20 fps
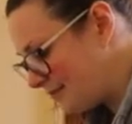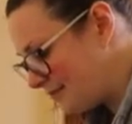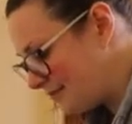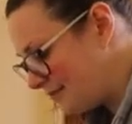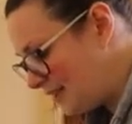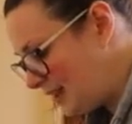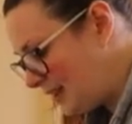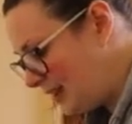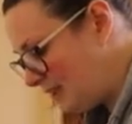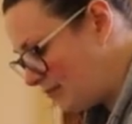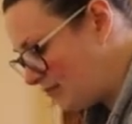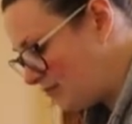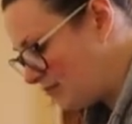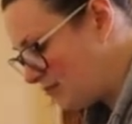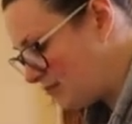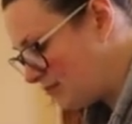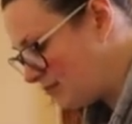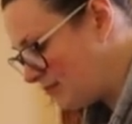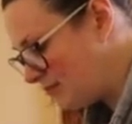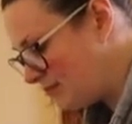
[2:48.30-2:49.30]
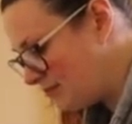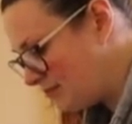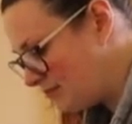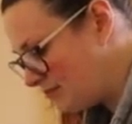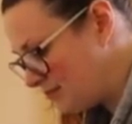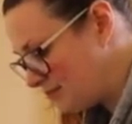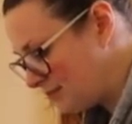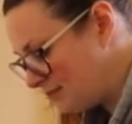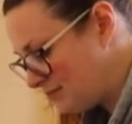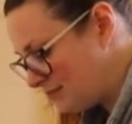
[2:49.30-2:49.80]
Yeah.
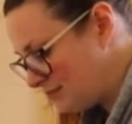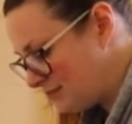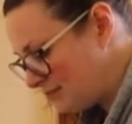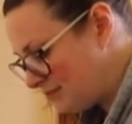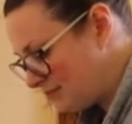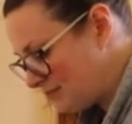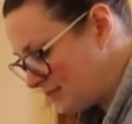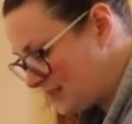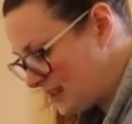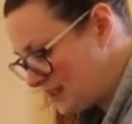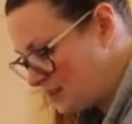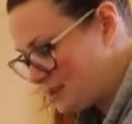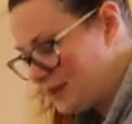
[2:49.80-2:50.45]
That's